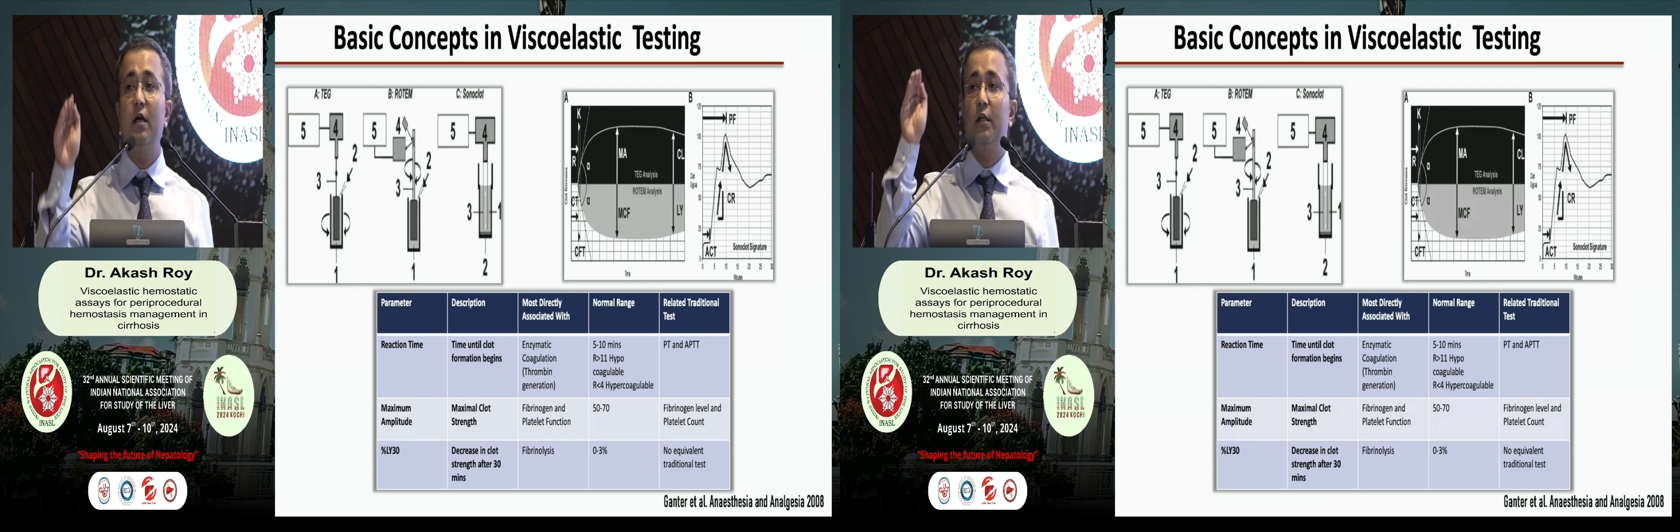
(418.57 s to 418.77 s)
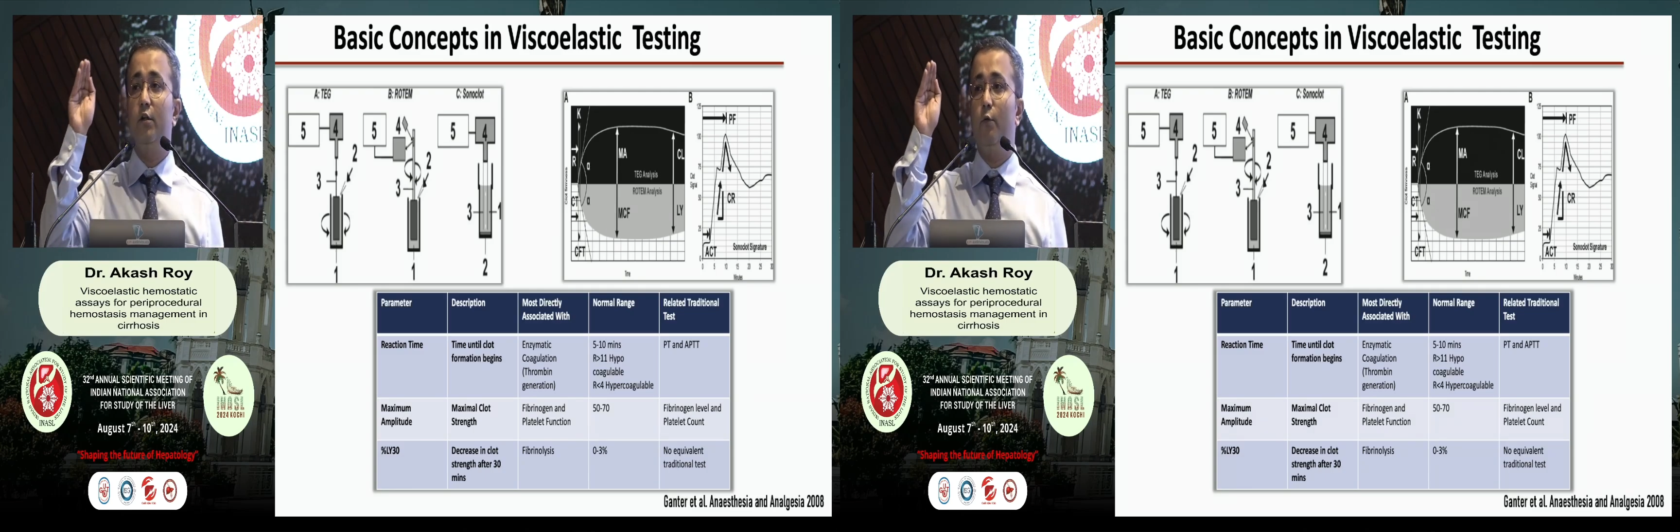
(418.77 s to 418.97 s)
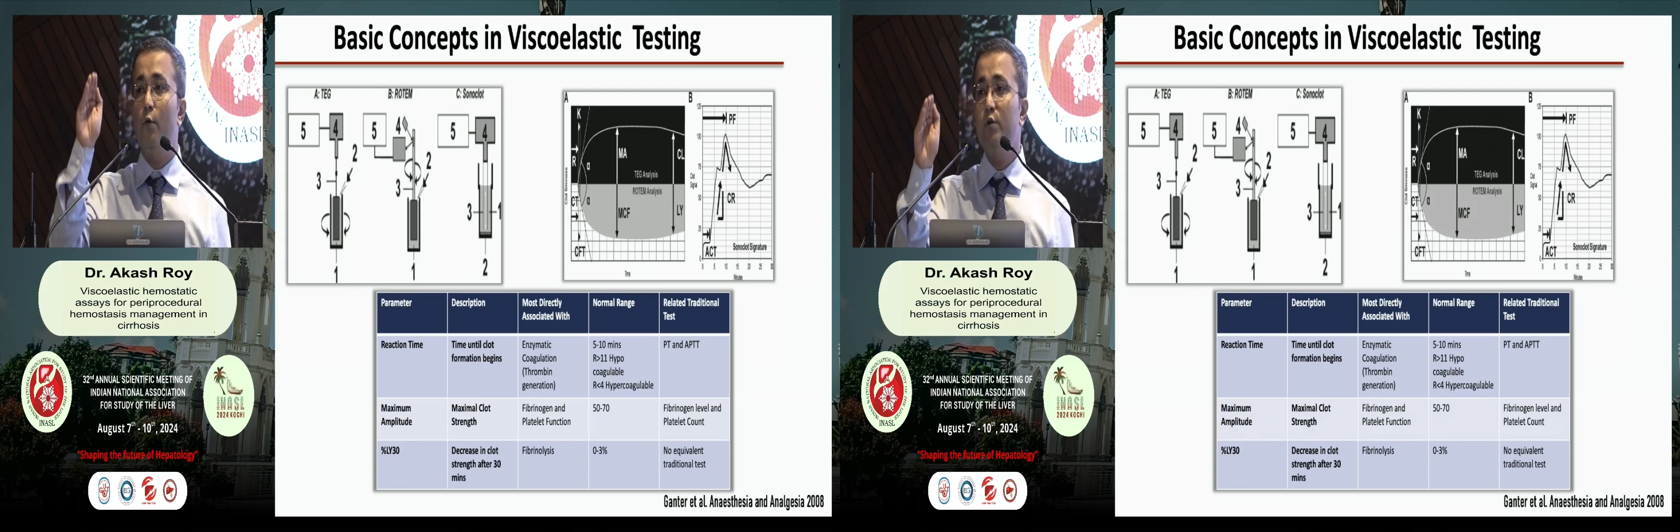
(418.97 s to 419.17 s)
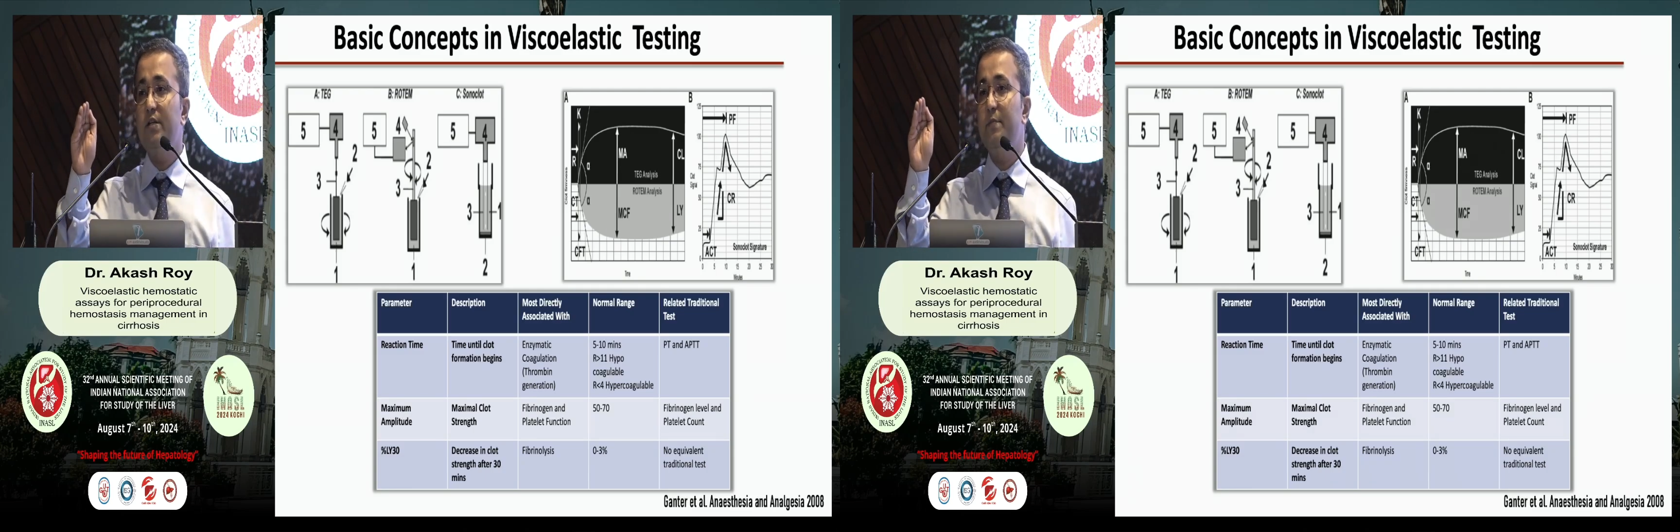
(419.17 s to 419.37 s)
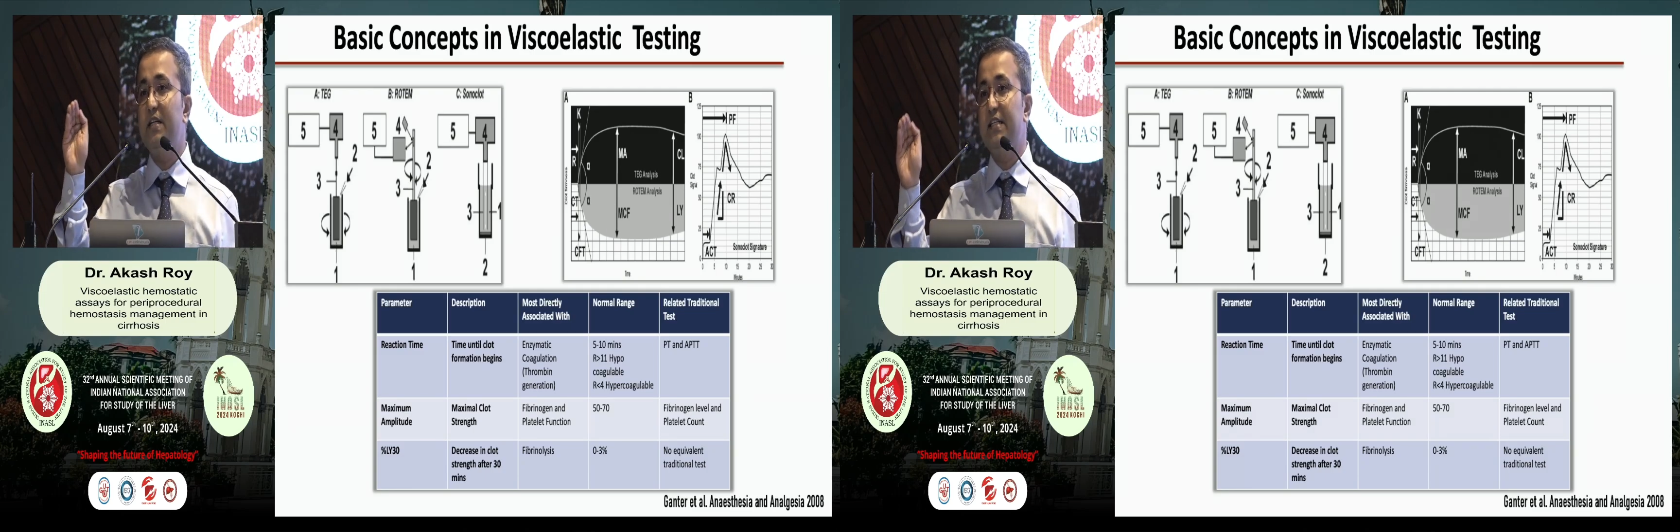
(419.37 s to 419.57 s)
the
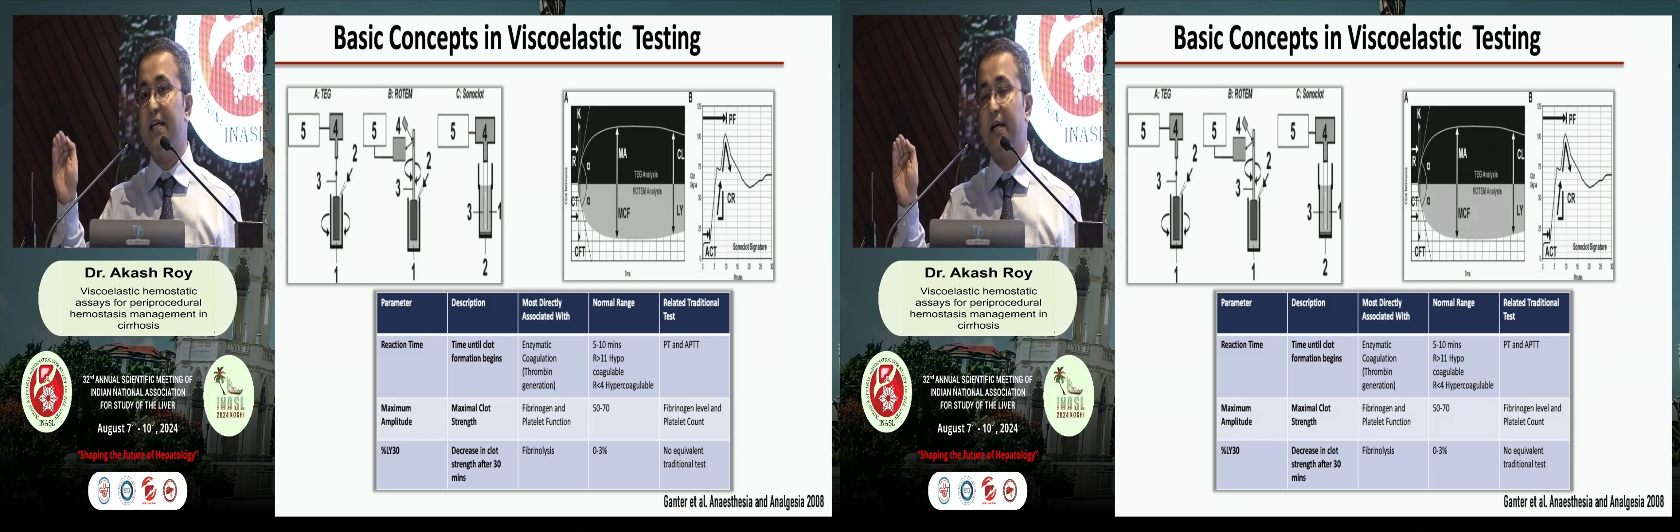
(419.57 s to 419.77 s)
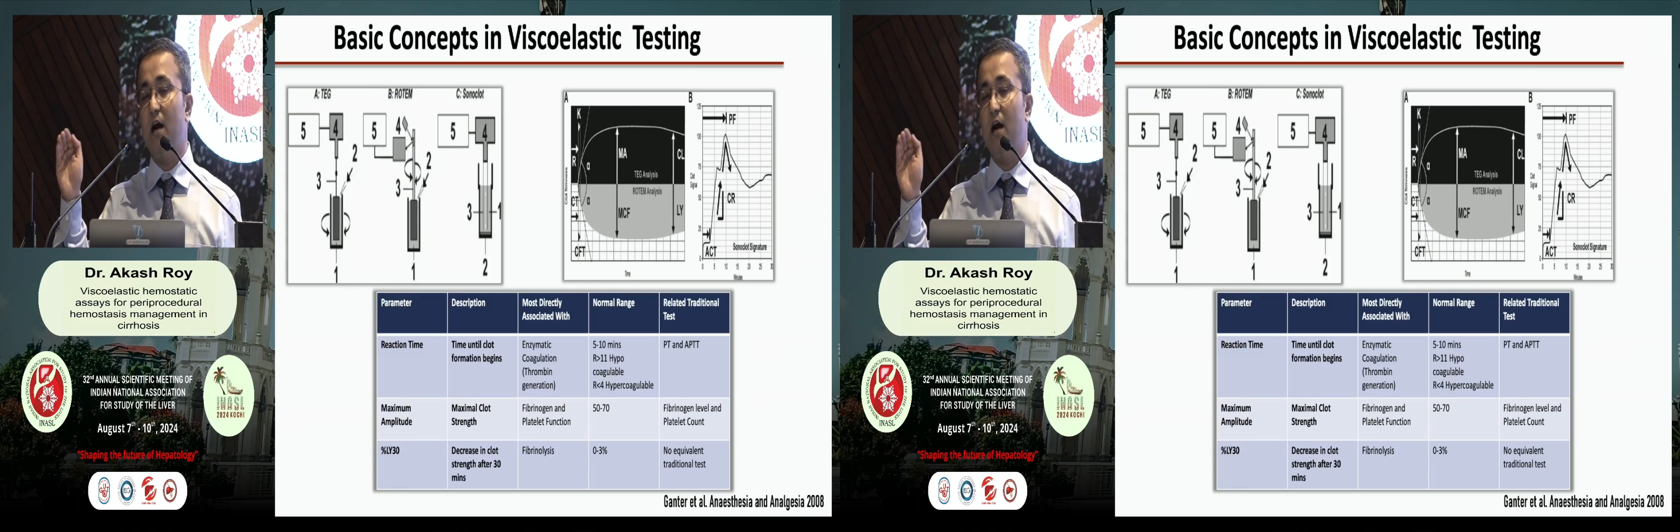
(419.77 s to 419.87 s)
rotum and TEG